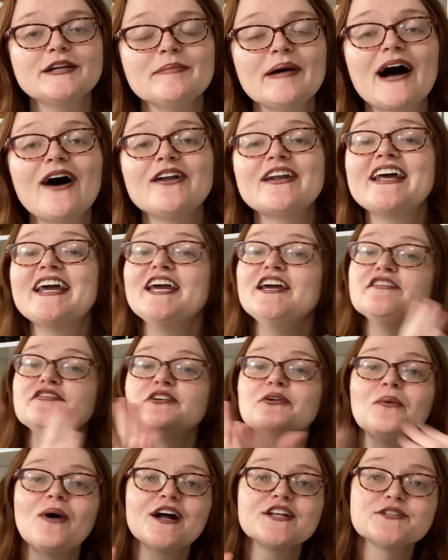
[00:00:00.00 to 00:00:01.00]
about, if
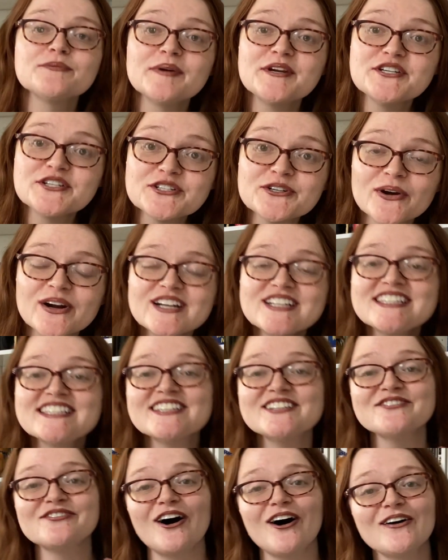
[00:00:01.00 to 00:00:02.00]
you watch my shorts,
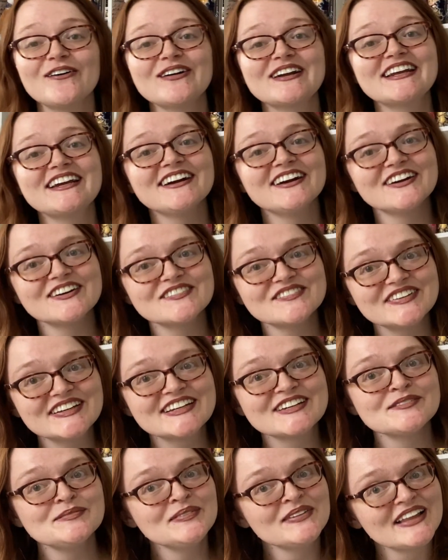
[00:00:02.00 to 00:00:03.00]
you've already heard me
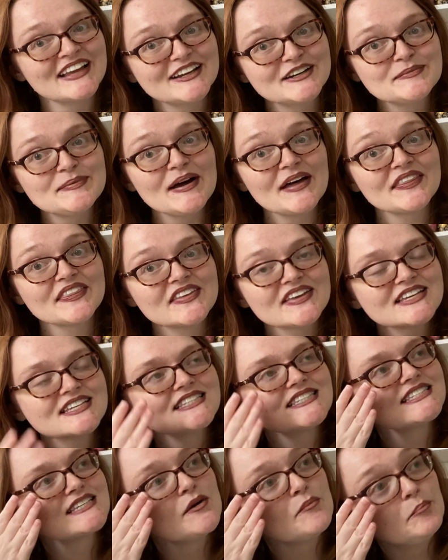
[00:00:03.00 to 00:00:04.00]
complain about
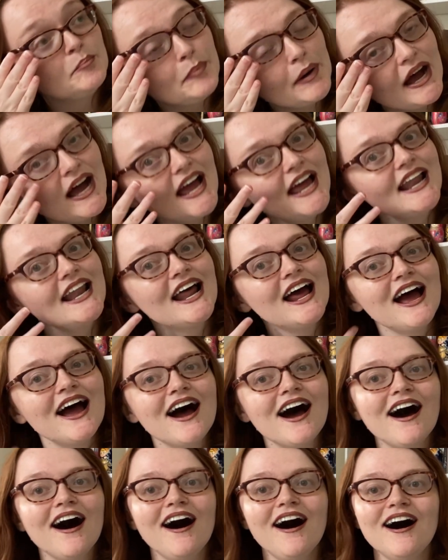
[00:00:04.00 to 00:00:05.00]
this. But
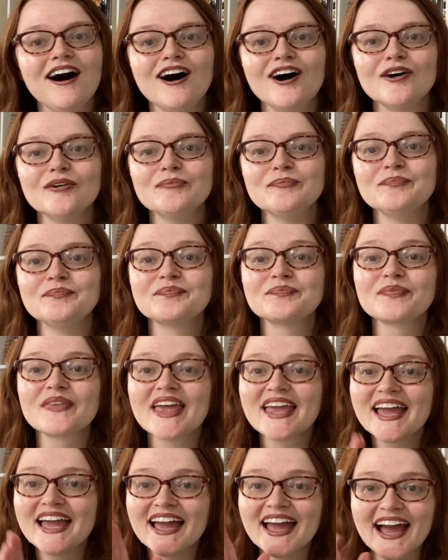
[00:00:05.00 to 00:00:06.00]

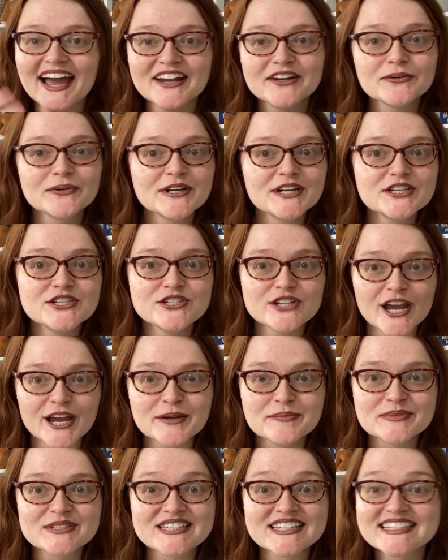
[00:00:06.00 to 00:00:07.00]
Henry
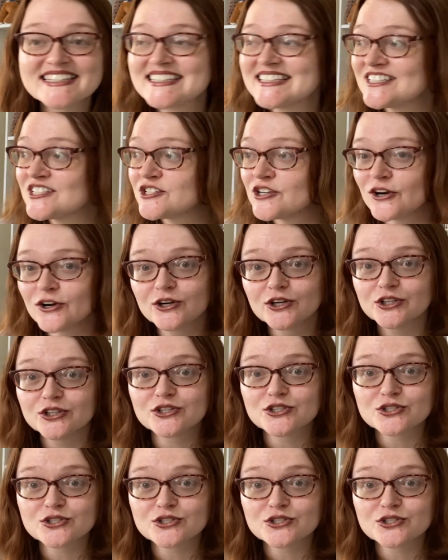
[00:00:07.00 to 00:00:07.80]
James's The Turn of the